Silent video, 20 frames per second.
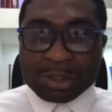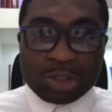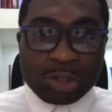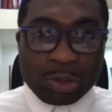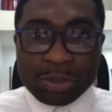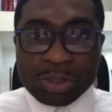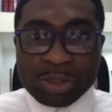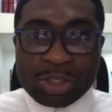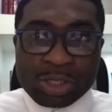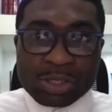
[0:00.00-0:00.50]

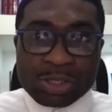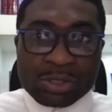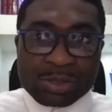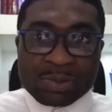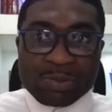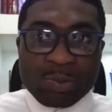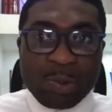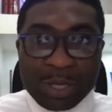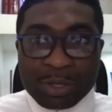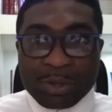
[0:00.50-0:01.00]
Don't
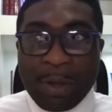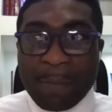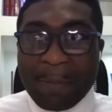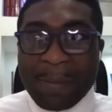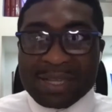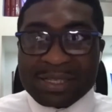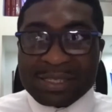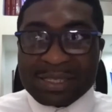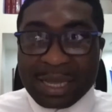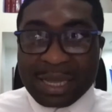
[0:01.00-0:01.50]
just wake up
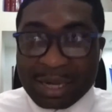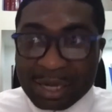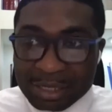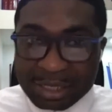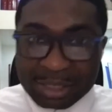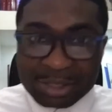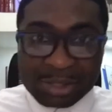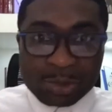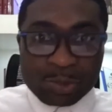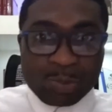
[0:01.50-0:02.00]
and say,
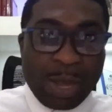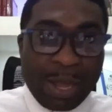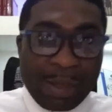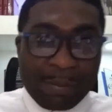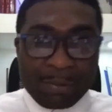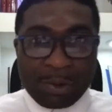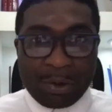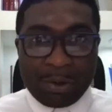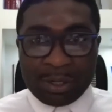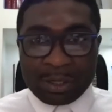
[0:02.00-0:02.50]
this is where
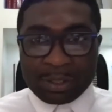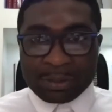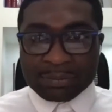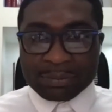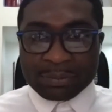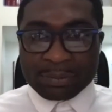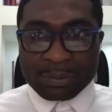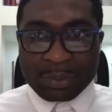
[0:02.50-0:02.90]
I'm going.